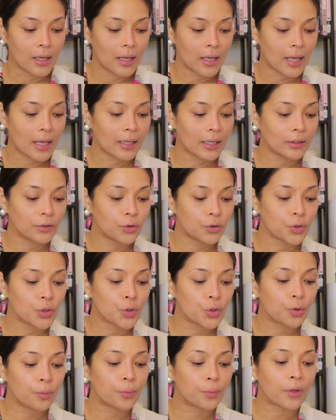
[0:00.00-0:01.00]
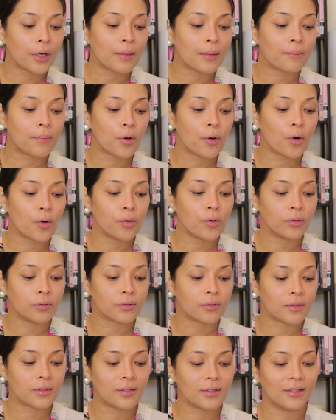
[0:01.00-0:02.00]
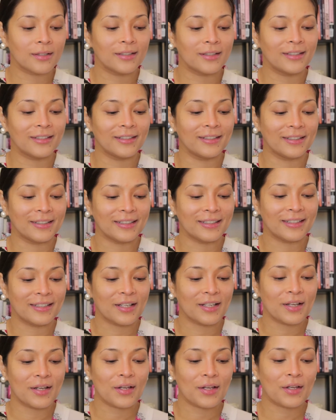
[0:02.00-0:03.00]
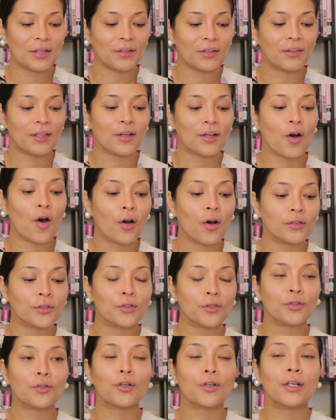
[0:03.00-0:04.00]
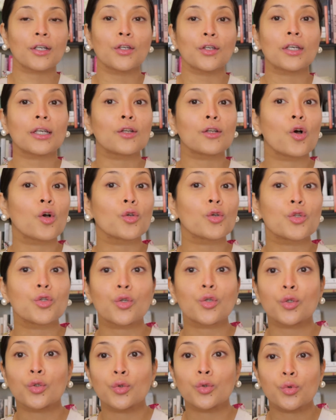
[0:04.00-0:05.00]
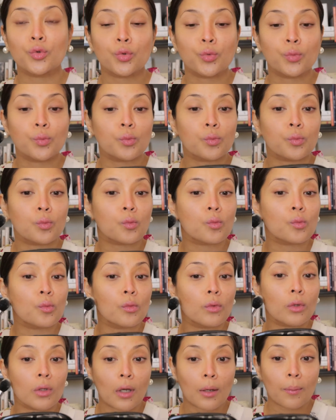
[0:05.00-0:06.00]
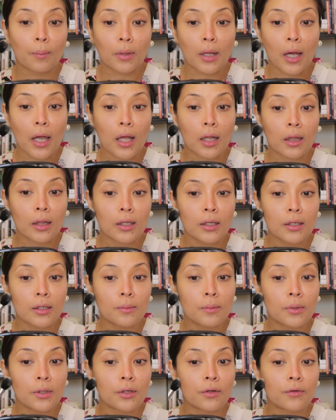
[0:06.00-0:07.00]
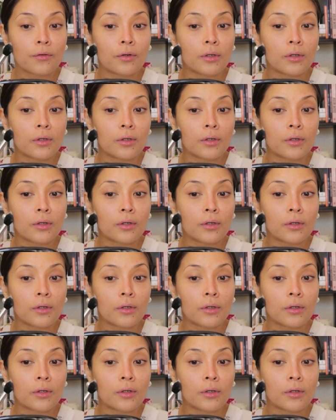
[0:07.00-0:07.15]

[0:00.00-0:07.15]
And to superimpose the contour, you can also apply a little bit of